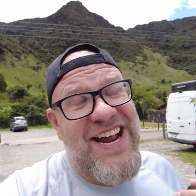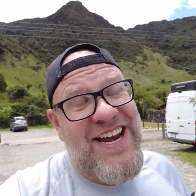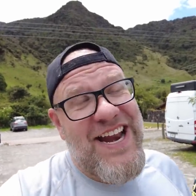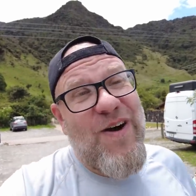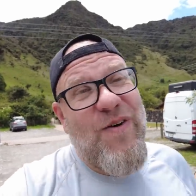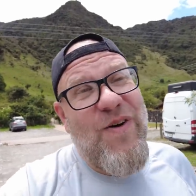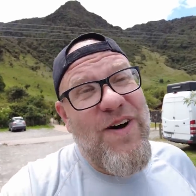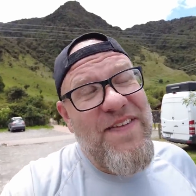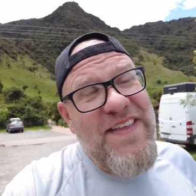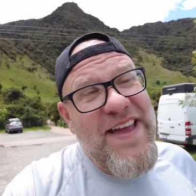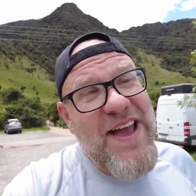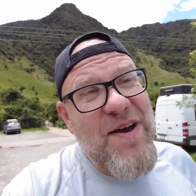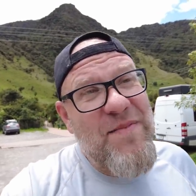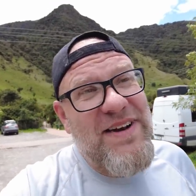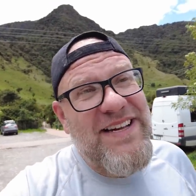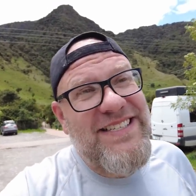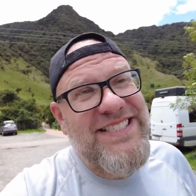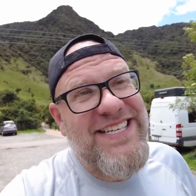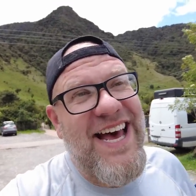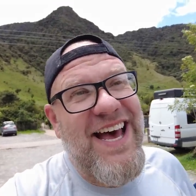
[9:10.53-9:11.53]
Now, one thing I'm
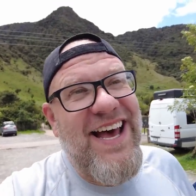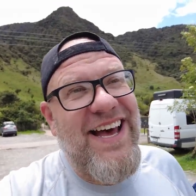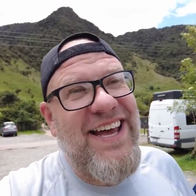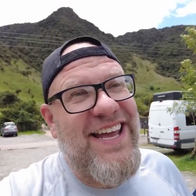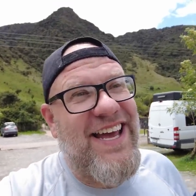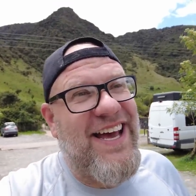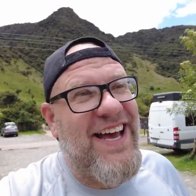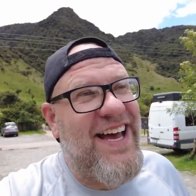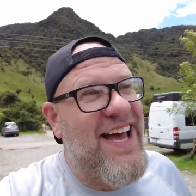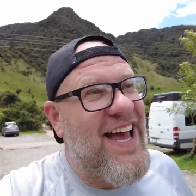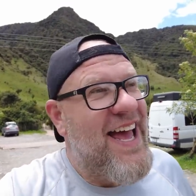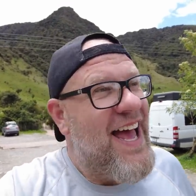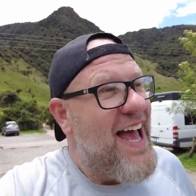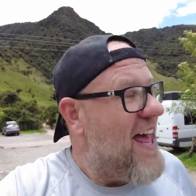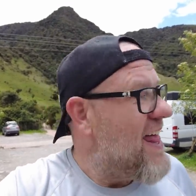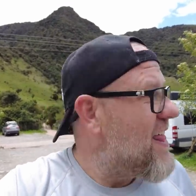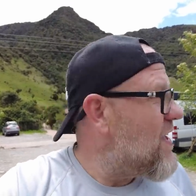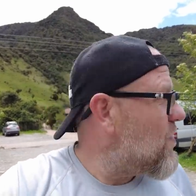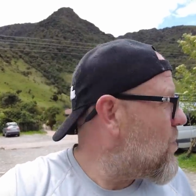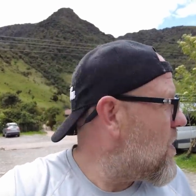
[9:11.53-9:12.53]
going to tell you, I
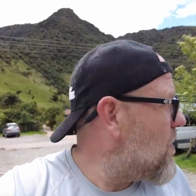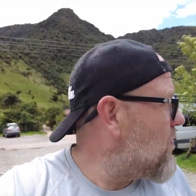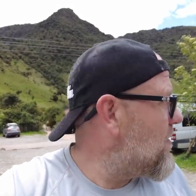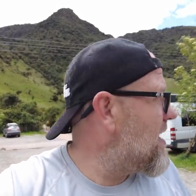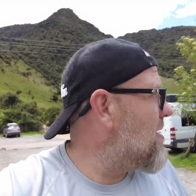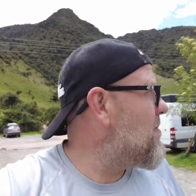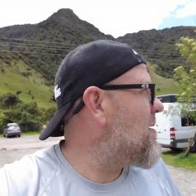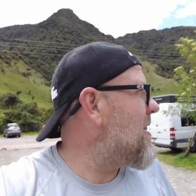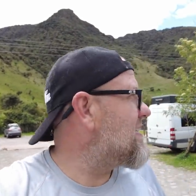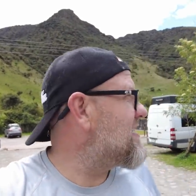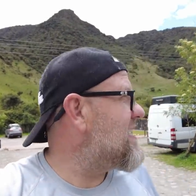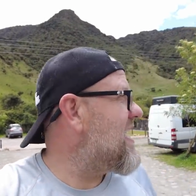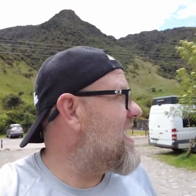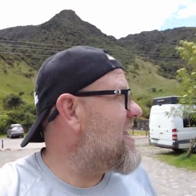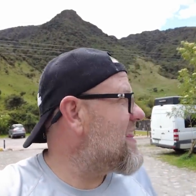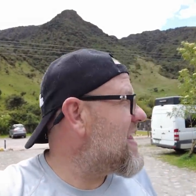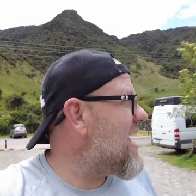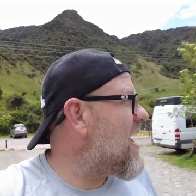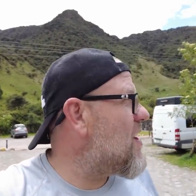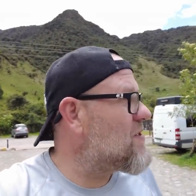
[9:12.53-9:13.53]
think what are we at about
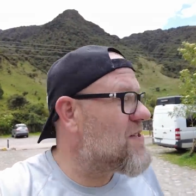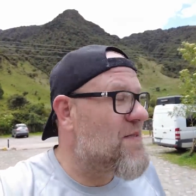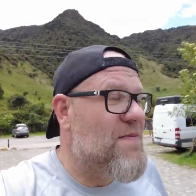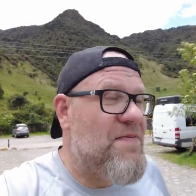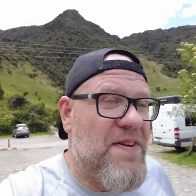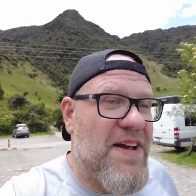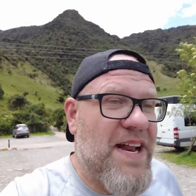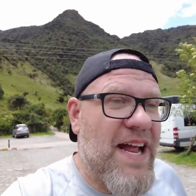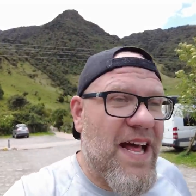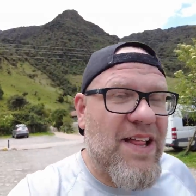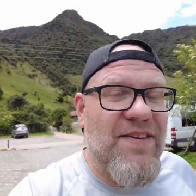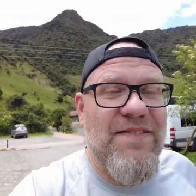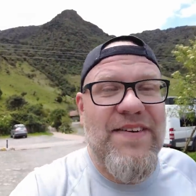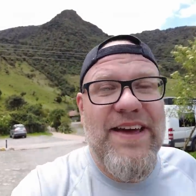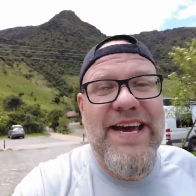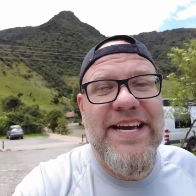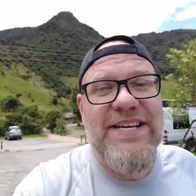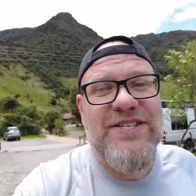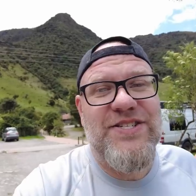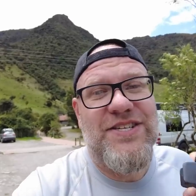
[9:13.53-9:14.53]
10,000 feet
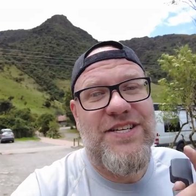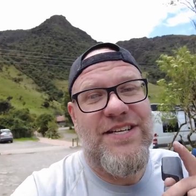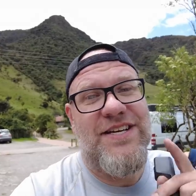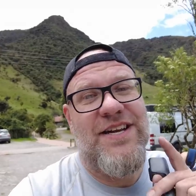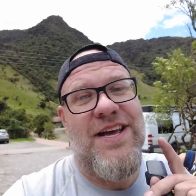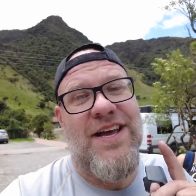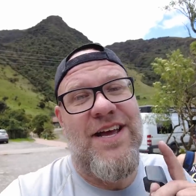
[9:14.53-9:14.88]
elevation? A